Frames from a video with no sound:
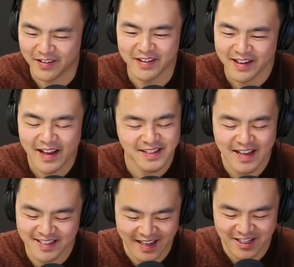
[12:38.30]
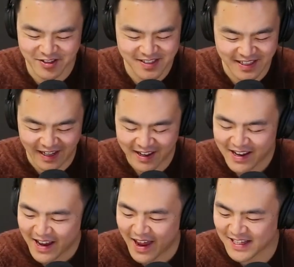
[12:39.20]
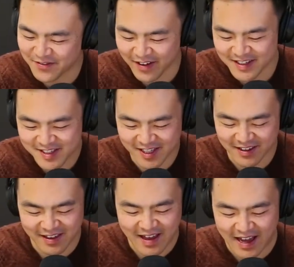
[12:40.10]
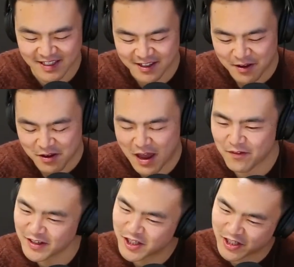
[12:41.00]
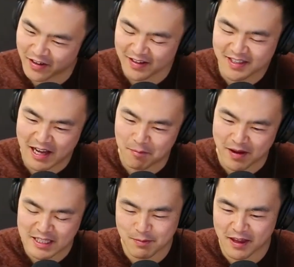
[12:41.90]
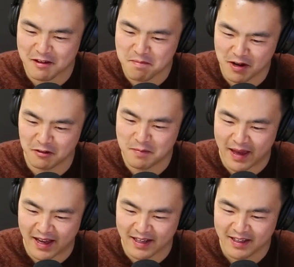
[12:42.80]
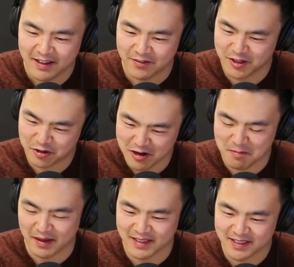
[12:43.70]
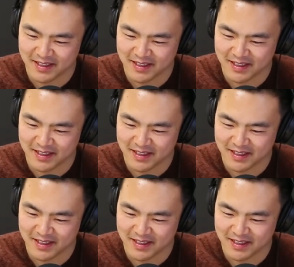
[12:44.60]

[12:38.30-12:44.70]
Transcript: Oh, that's interesting. And it's very silly that you have insurance companies being the middleman for treatment.